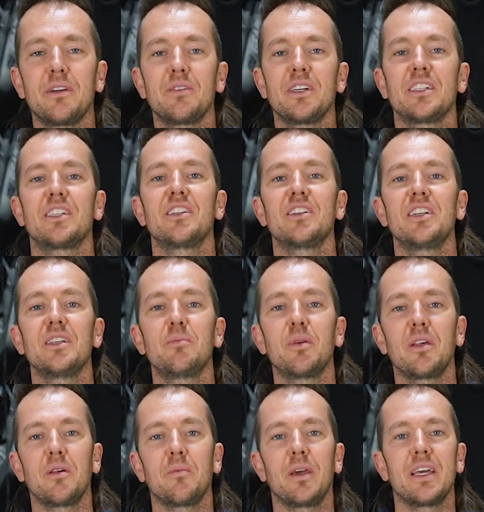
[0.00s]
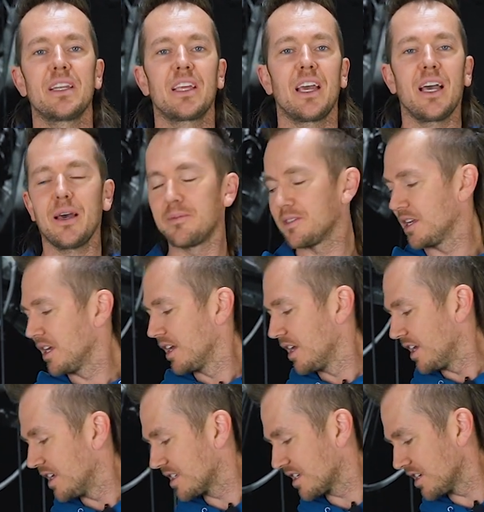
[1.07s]
reason you need billet main caps
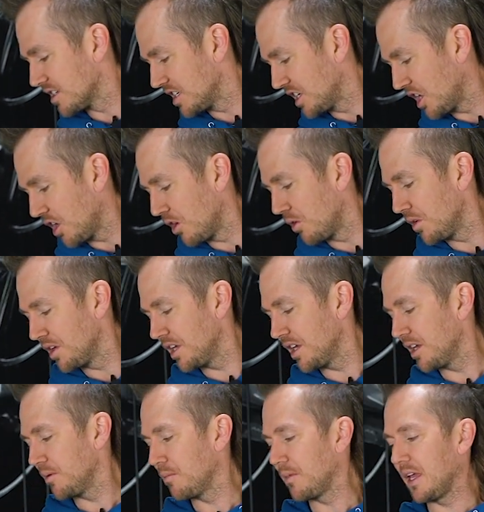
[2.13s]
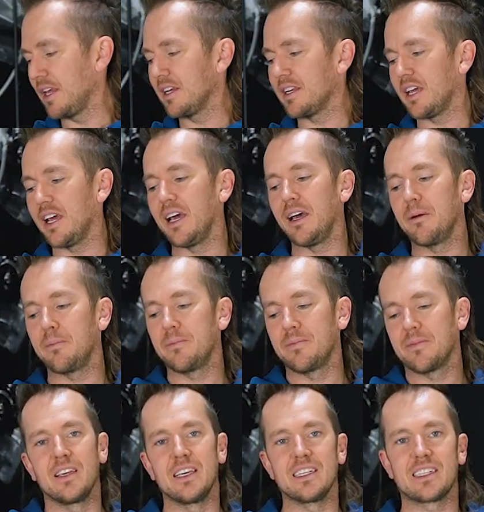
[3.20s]
is because the OEM main
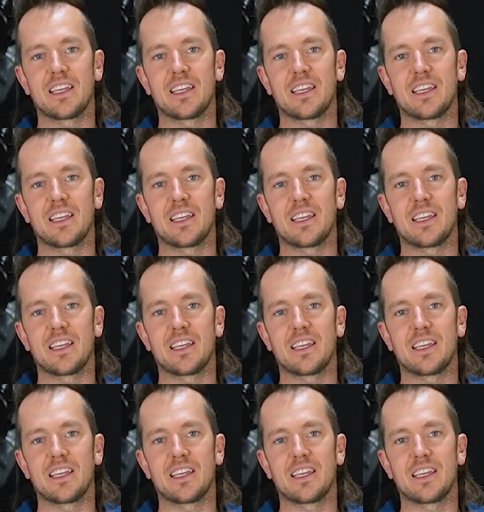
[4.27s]
cap is